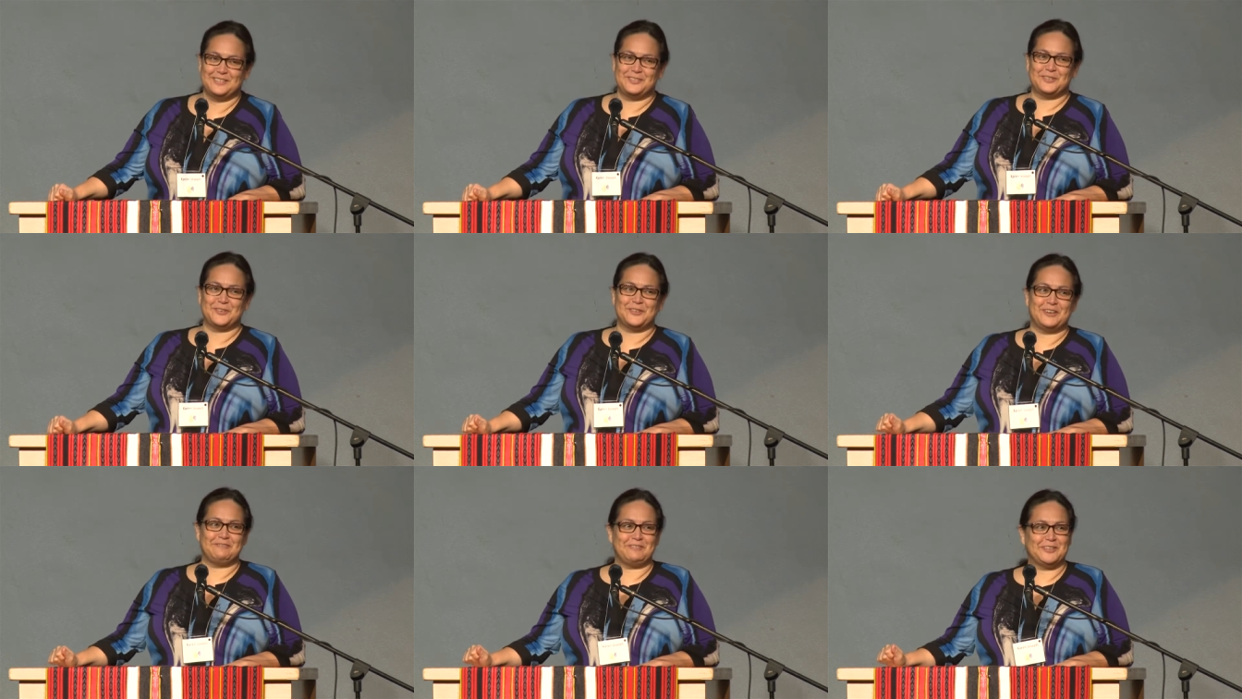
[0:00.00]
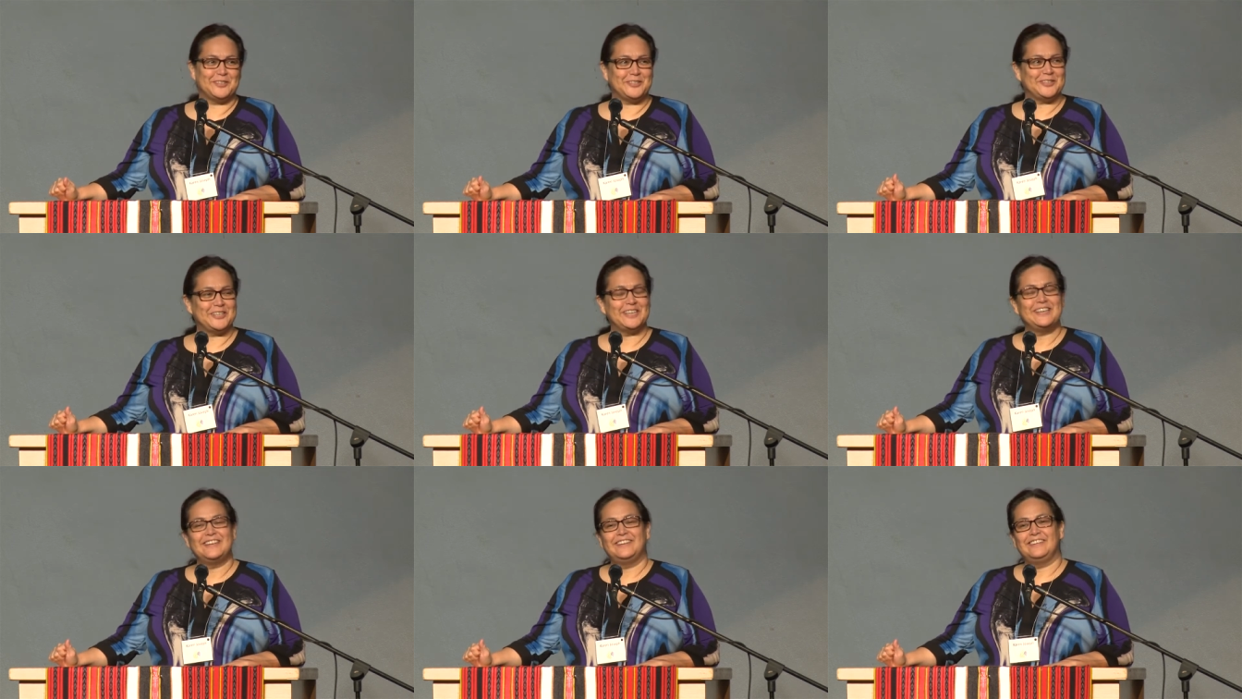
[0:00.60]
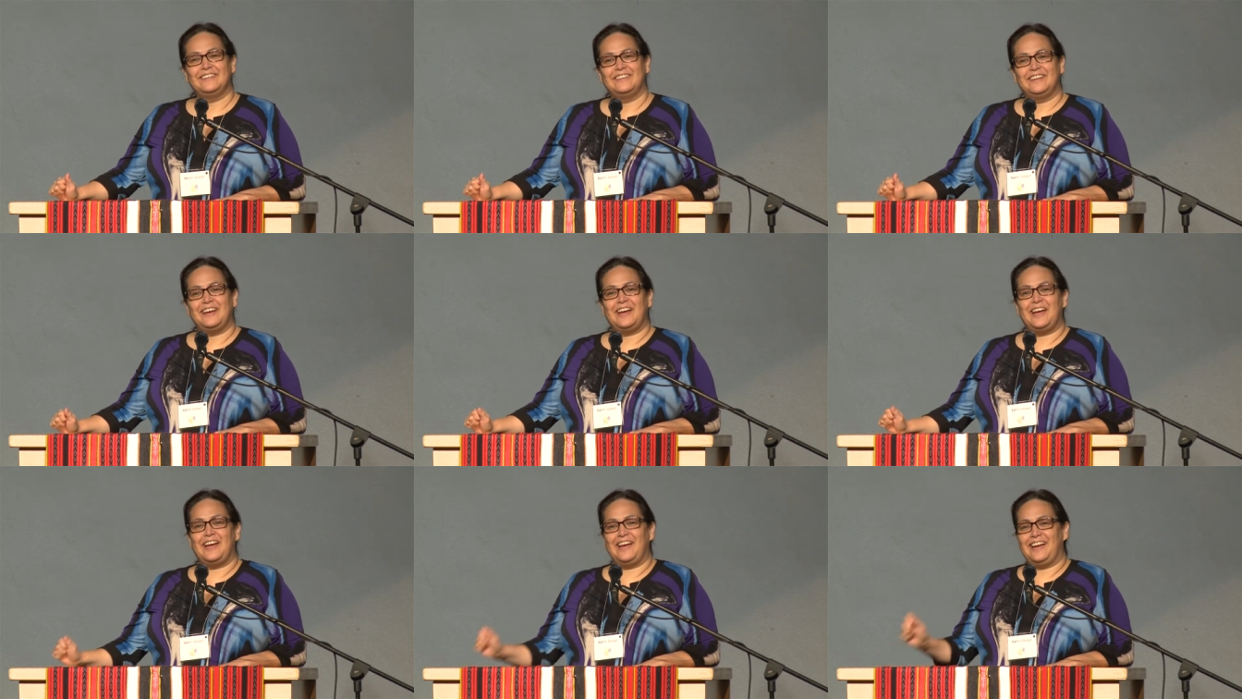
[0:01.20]
so I've learned.
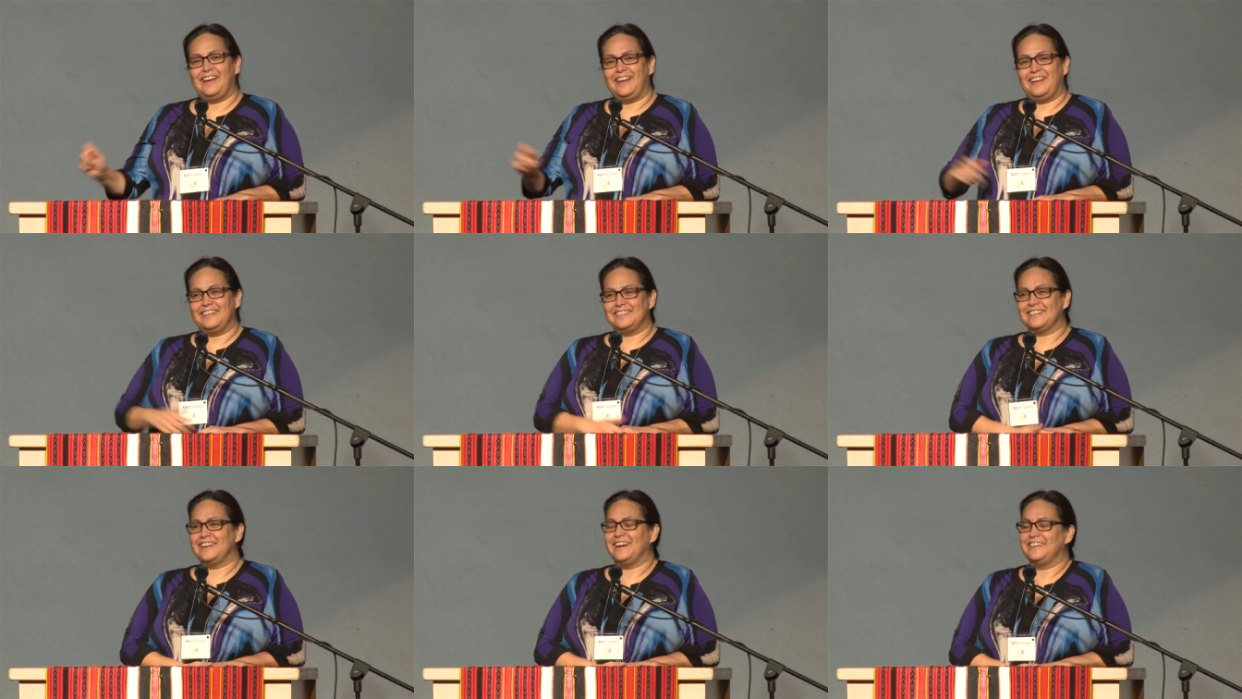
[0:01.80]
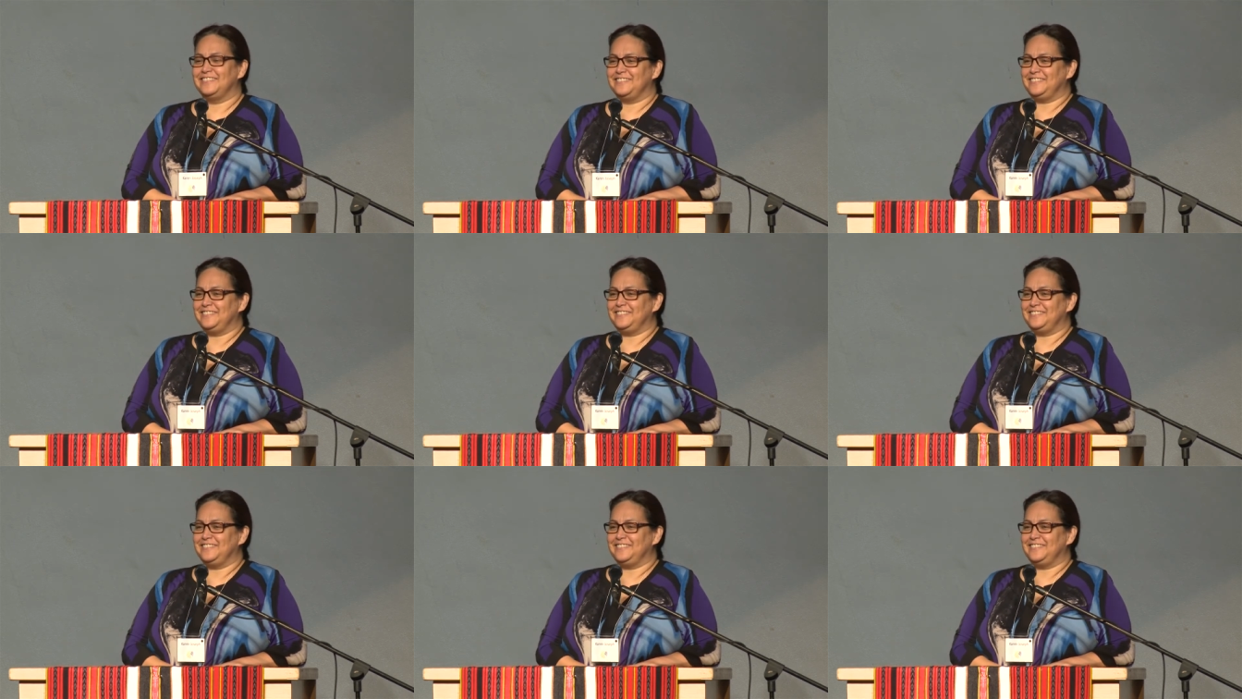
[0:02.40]
And uh,